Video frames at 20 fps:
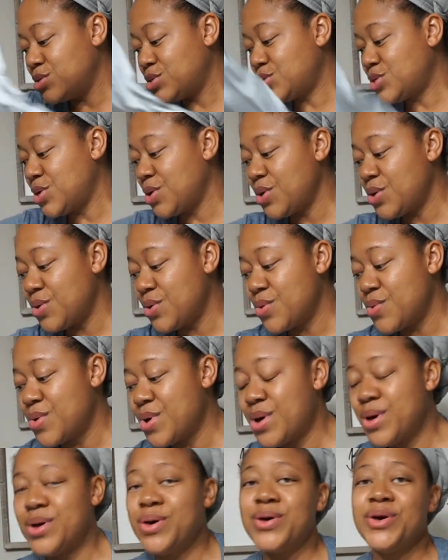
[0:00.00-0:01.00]
two,
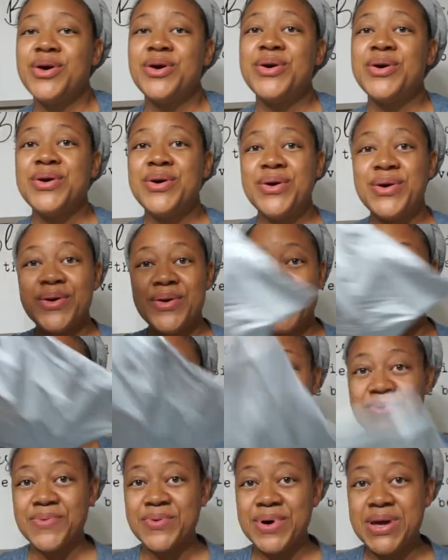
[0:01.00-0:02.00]

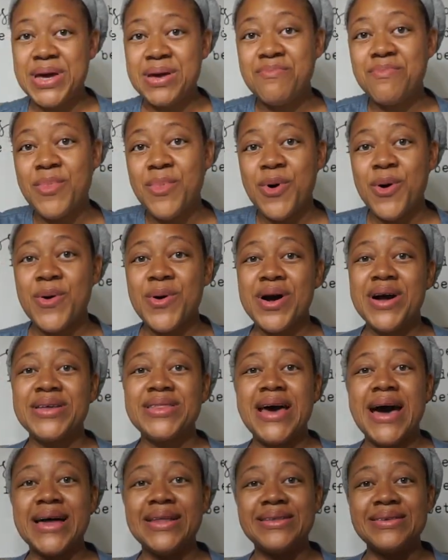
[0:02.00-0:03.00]
three more
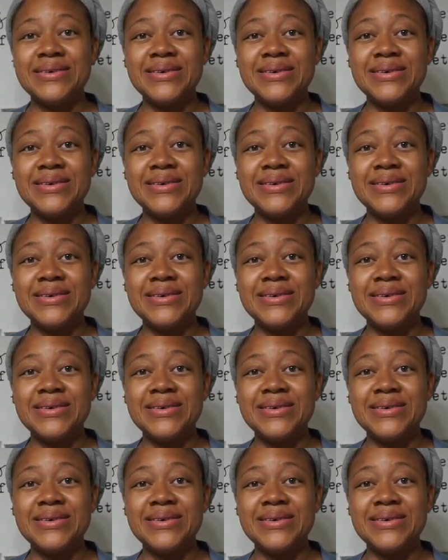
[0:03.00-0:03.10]
that